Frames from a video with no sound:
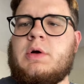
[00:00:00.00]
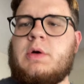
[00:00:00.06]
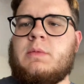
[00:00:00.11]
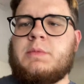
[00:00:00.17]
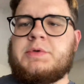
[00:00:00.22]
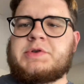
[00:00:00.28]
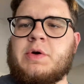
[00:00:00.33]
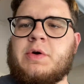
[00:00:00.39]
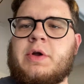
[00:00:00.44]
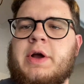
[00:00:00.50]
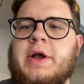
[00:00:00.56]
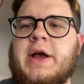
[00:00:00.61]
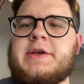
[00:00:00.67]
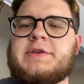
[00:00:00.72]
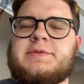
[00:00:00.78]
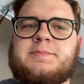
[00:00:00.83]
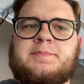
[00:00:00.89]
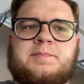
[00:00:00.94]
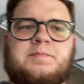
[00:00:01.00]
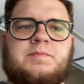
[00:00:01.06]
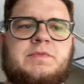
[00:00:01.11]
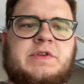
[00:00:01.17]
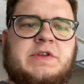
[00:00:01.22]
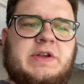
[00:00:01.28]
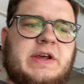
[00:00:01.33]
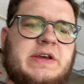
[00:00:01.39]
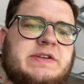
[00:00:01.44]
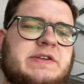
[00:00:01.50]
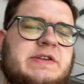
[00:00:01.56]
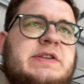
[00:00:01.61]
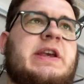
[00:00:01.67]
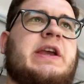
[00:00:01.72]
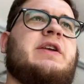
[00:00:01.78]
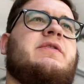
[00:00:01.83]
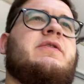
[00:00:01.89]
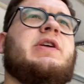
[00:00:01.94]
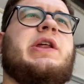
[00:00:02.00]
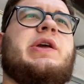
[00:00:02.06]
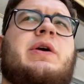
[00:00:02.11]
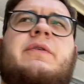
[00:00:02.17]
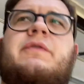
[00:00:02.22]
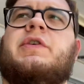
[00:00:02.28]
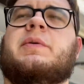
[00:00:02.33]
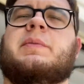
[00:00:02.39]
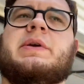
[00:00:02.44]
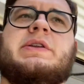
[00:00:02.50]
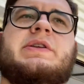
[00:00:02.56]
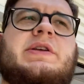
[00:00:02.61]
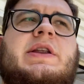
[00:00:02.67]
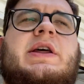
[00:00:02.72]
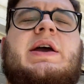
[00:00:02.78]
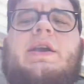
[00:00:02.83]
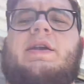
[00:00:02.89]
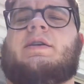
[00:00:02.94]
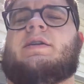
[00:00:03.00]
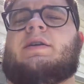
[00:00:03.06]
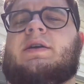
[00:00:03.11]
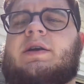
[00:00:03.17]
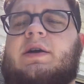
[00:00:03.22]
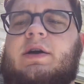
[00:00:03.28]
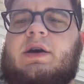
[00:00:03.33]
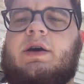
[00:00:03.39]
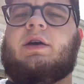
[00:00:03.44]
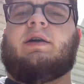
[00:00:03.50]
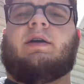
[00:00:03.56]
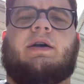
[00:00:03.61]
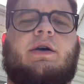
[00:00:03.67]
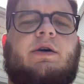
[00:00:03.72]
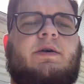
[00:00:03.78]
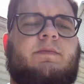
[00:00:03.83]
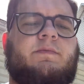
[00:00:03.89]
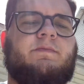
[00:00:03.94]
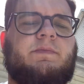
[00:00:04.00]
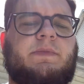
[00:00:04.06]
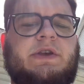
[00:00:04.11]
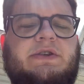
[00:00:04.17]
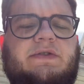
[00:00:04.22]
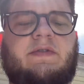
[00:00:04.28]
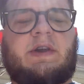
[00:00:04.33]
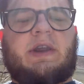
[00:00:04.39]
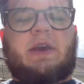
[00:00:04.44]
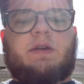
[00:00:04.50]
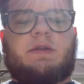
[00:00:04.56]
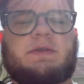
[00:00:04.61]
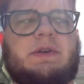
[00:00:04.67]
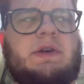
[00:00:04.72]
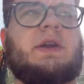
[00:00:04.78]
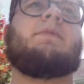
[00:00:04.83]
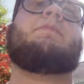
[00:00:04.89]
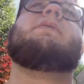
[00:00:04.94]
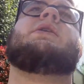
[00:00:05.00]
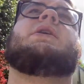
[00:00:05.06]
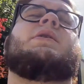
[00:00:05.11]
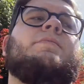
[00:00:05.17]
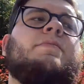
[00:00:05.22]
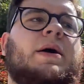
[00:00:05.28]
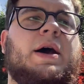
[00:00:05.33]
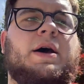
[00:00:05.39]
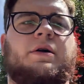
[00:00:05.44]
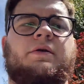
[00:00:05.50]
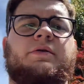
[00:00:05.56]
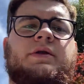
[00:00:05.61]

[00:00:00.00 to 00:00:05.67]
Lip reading: What's going on, guys? Today's the second video I'm filming today. This video is going to be about